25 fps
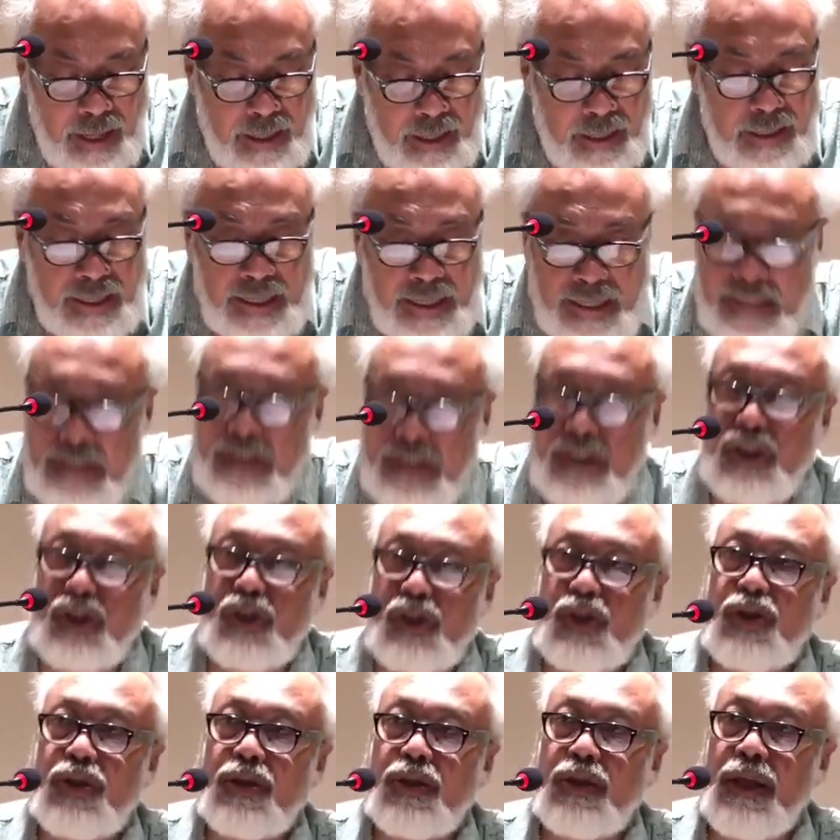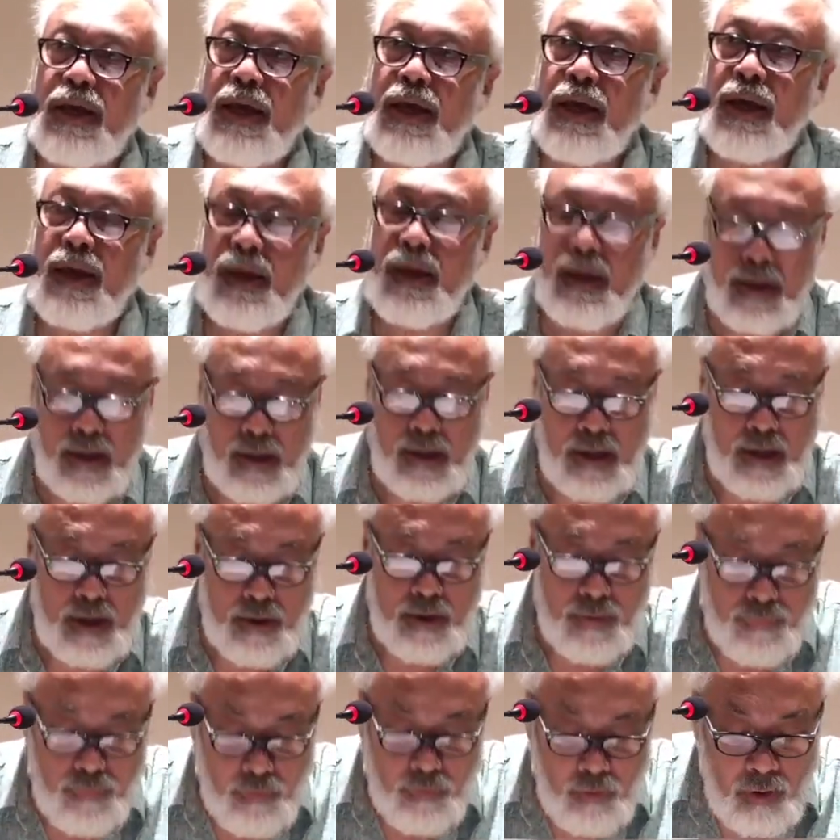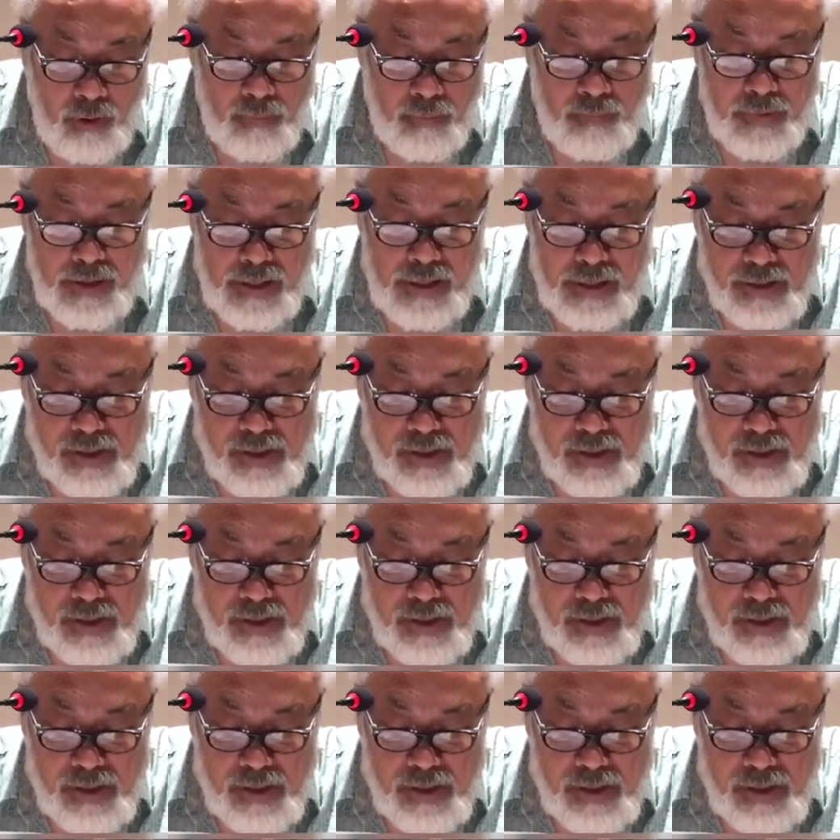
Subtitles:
unhinged there from